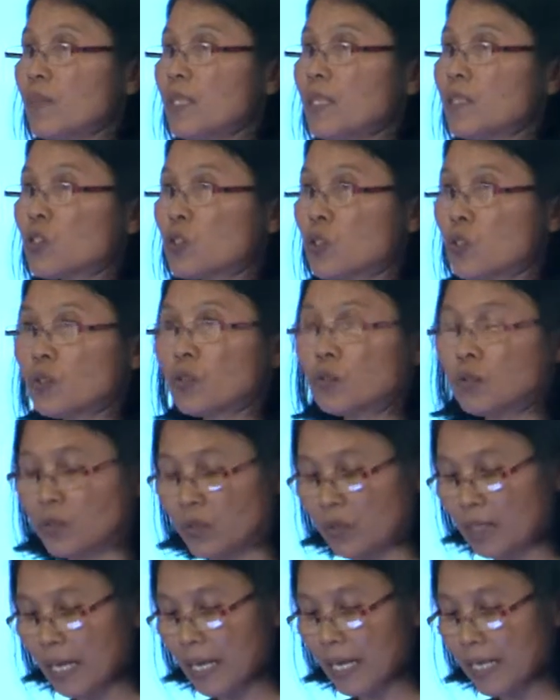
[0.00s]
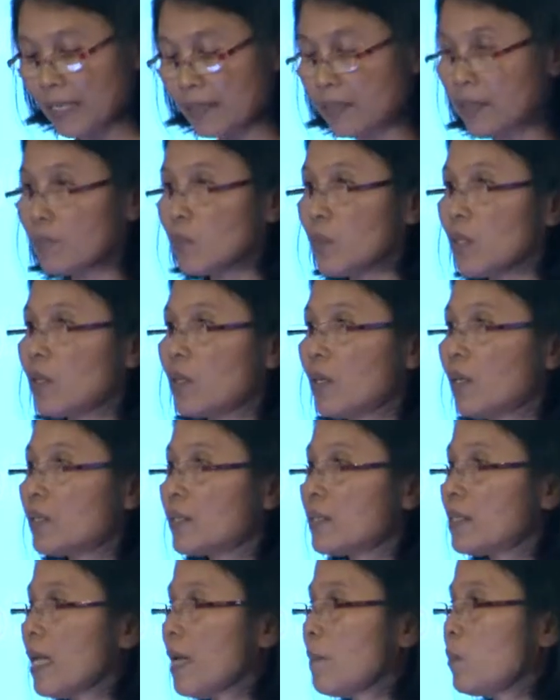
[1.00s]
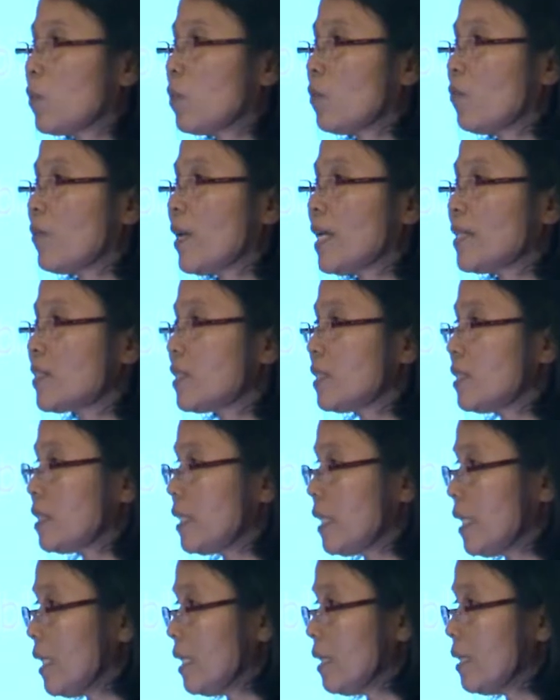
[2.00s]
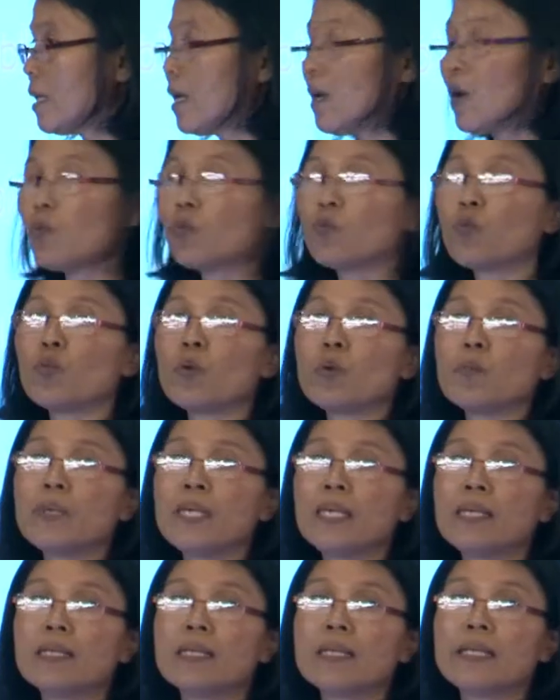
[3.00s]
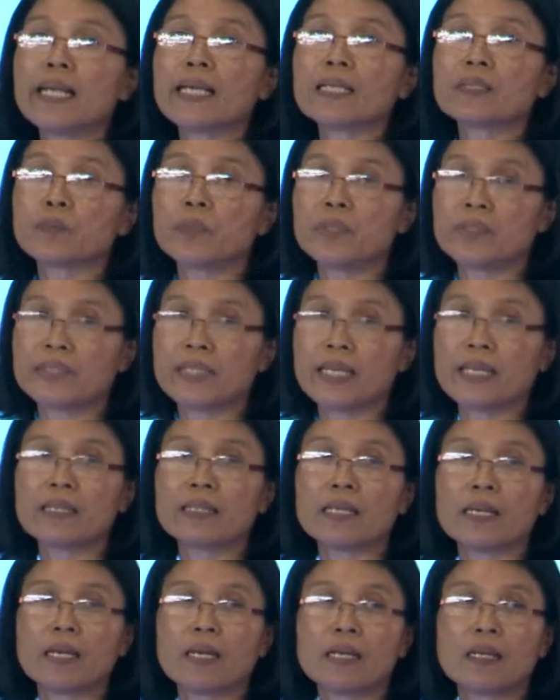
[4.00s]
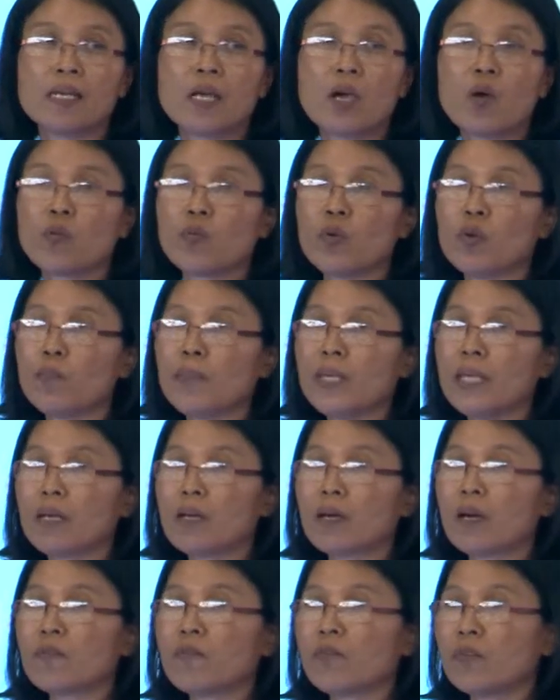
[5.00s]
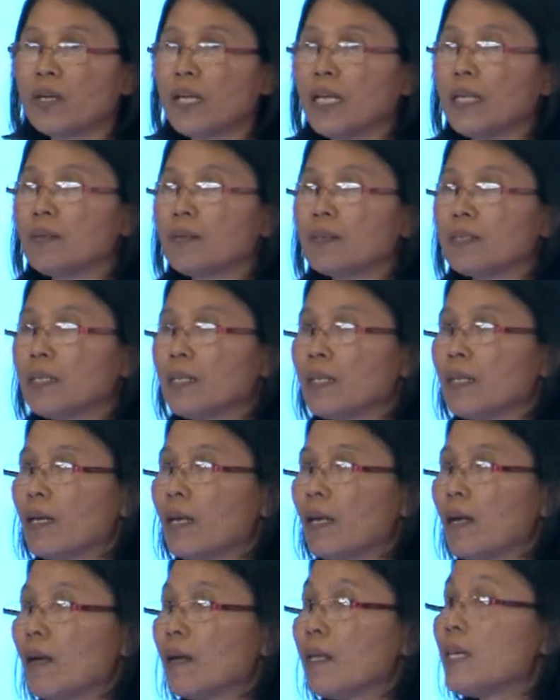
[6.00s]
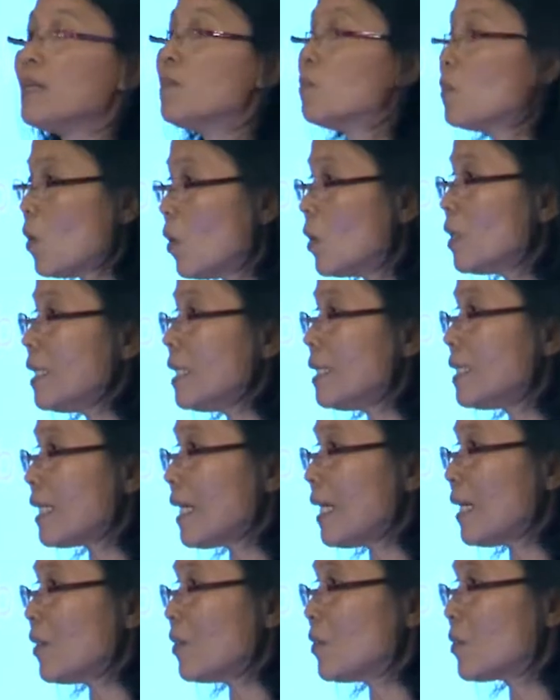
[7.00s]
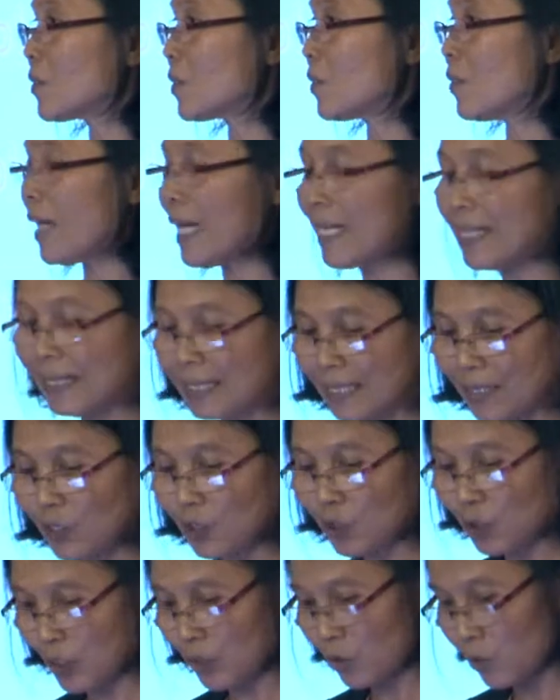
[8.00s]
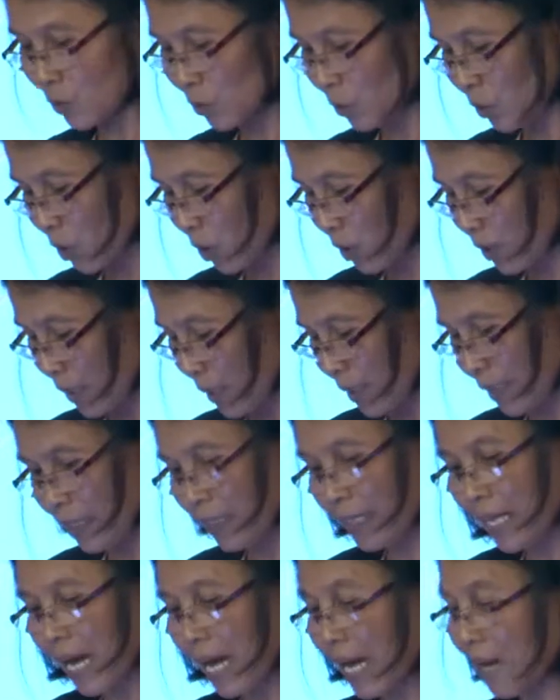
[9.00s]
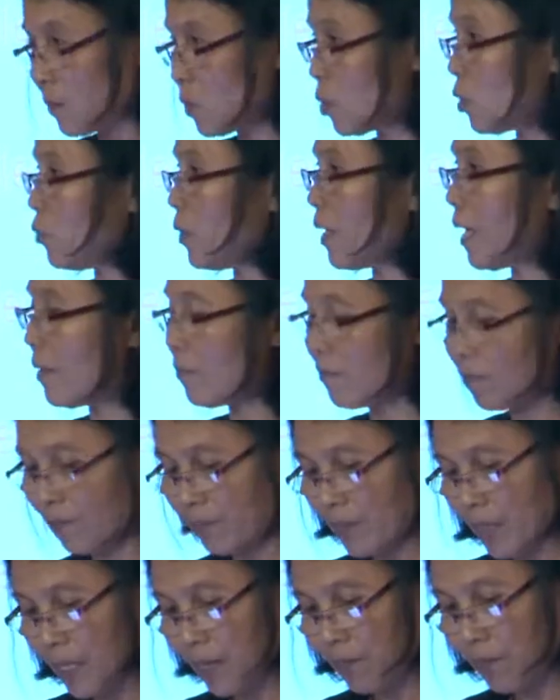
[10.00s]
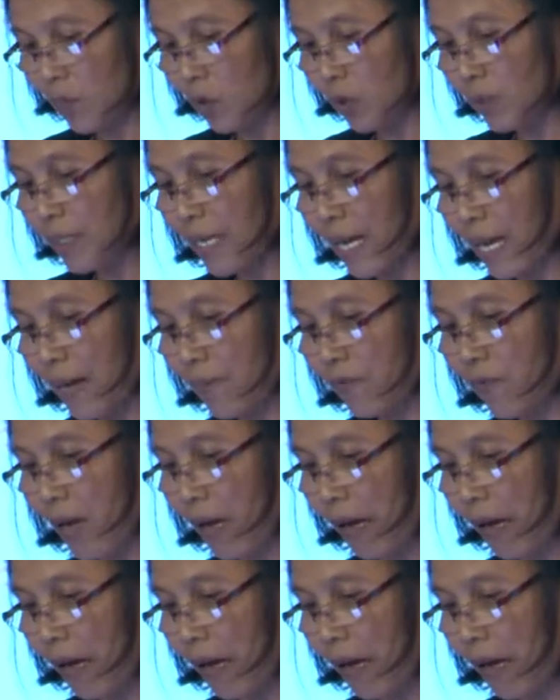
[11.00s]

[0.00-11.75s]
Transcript: these 2 slides because Professor Teen, who will be the next presenter, will be covering in more detail. So I think just to shorten the time so we have more time